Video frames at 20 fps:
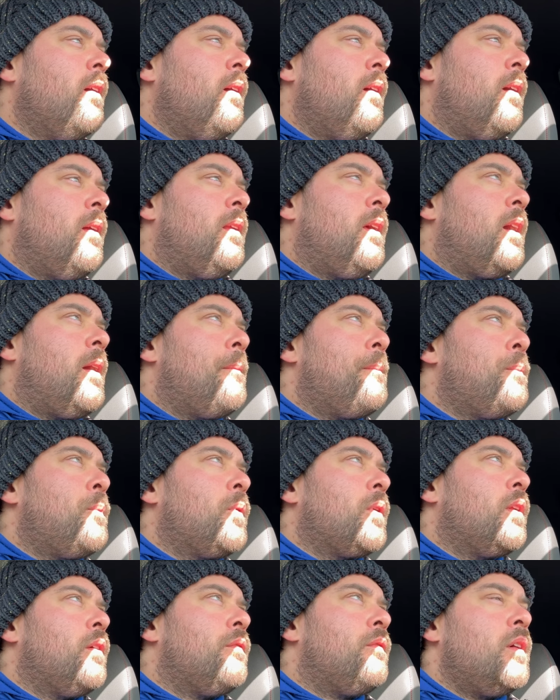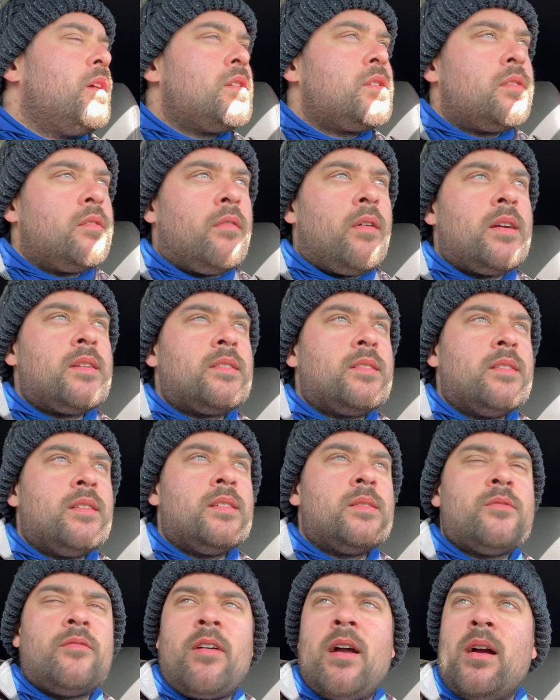And yeah, we're gonna fish the rest of
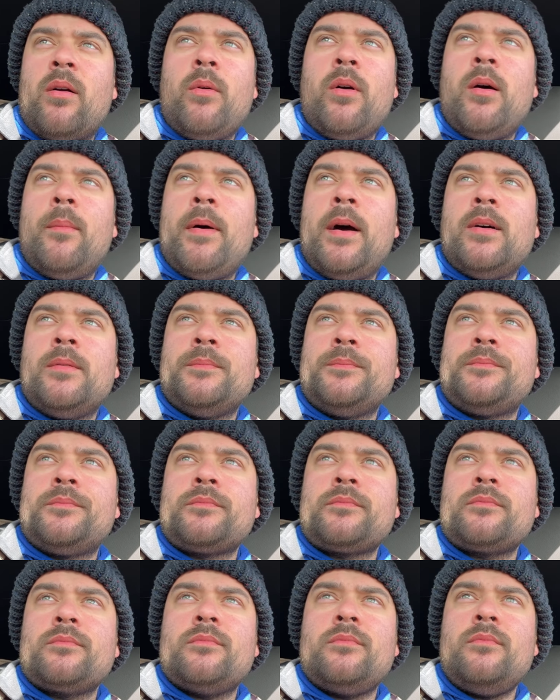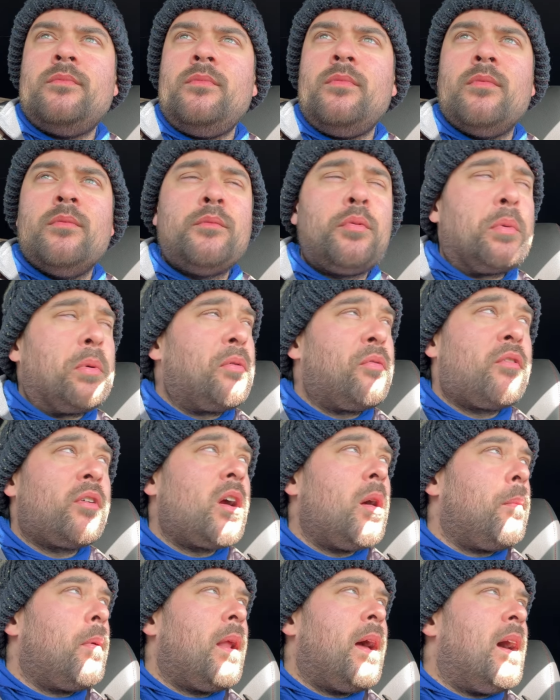this ragworm out, probably for a
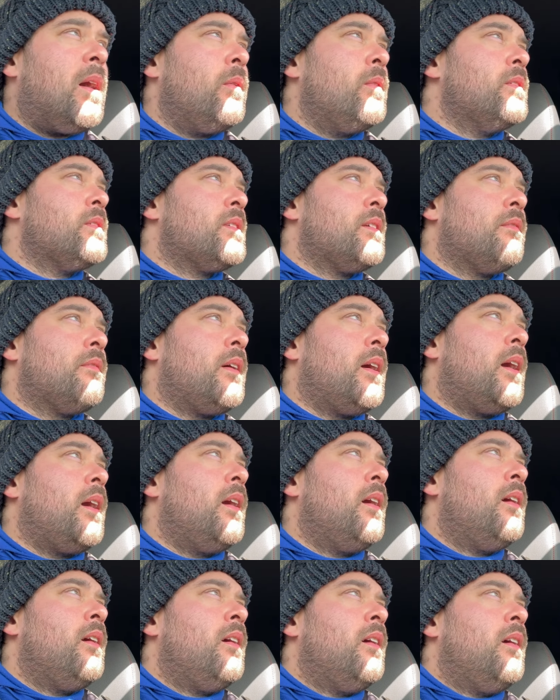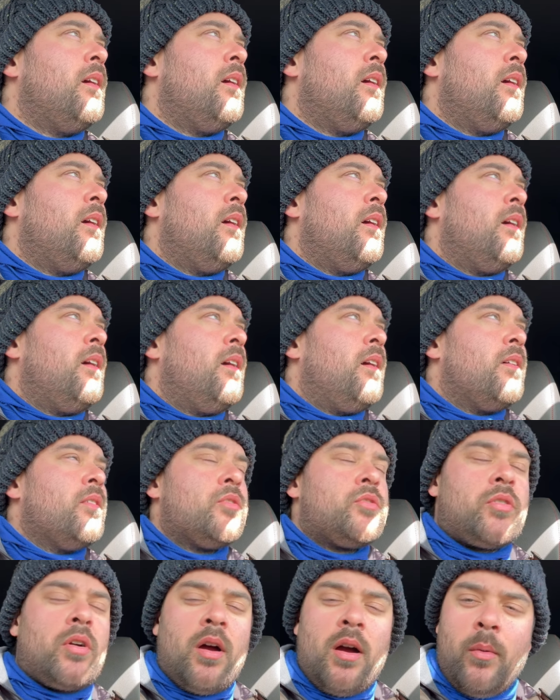couple of hours, if that. And
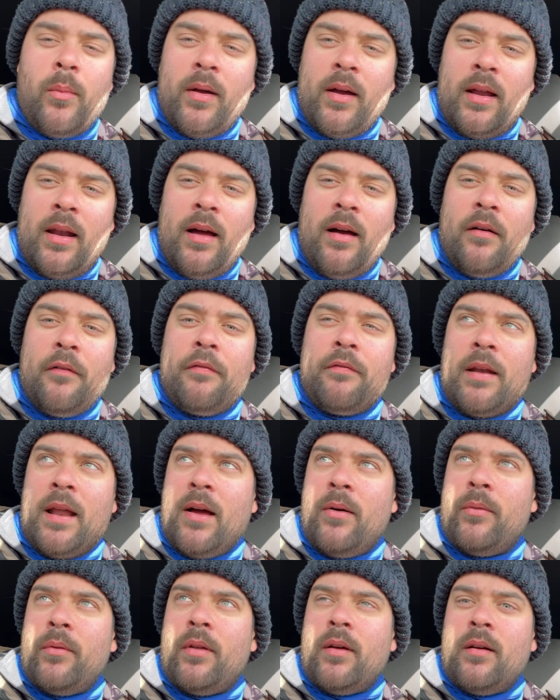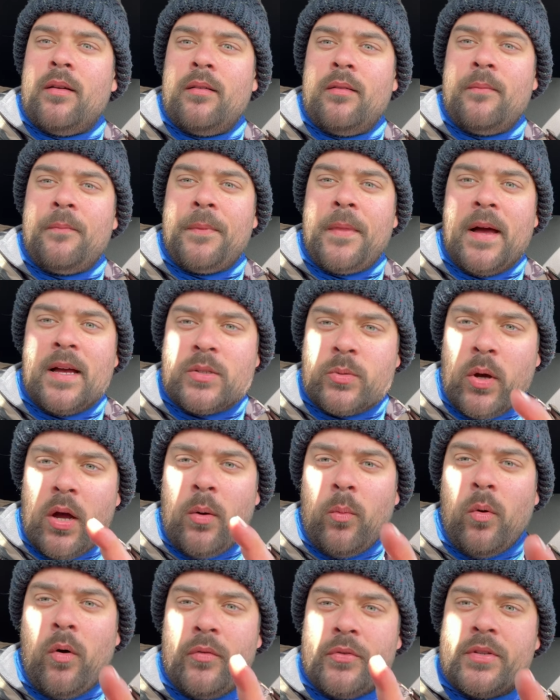try and wiggle out flounder. That's why I
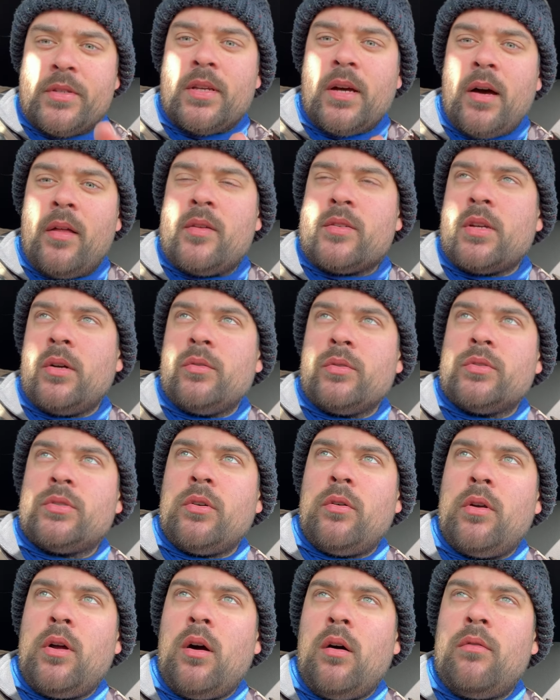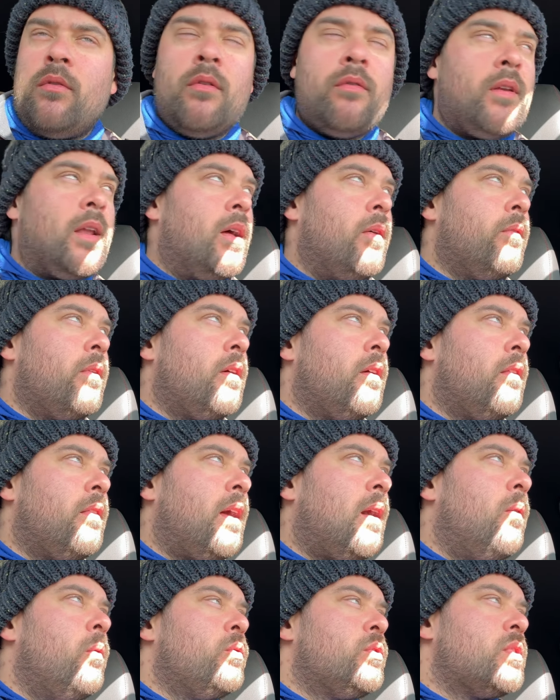want to tie this whole story off of flounder.
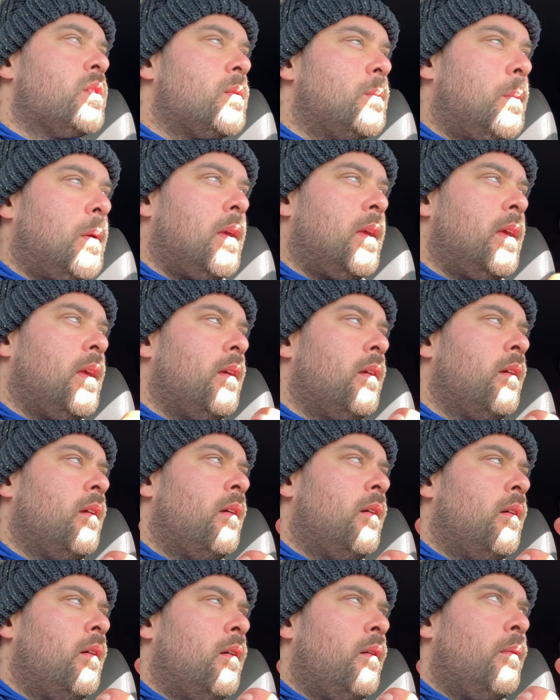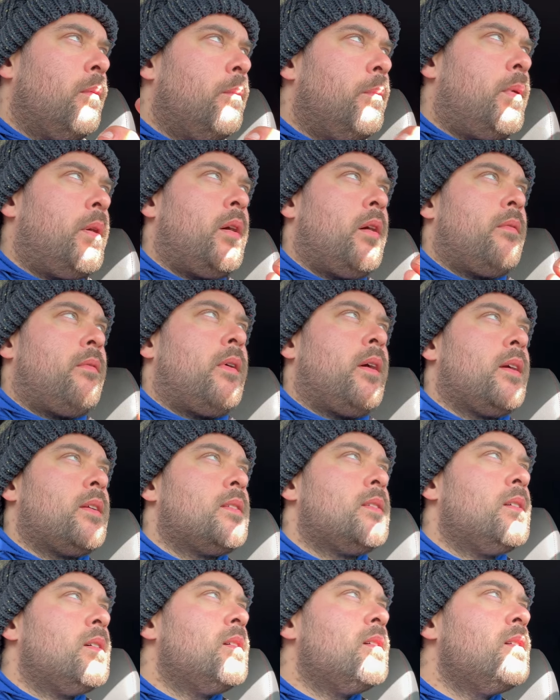That would just be
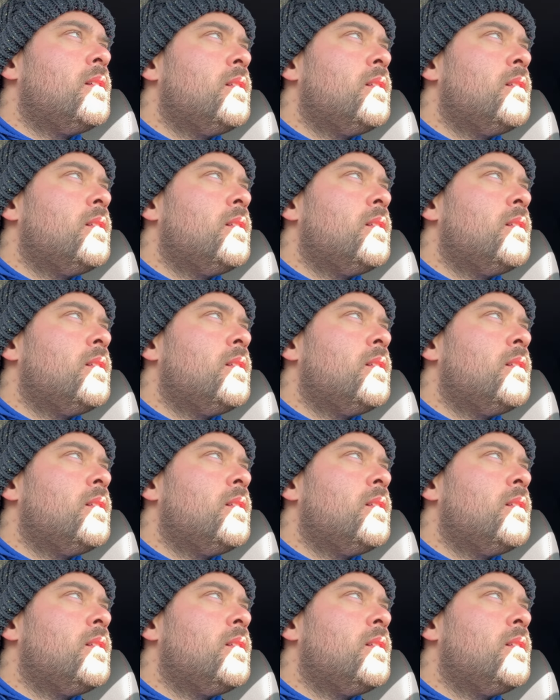perfect.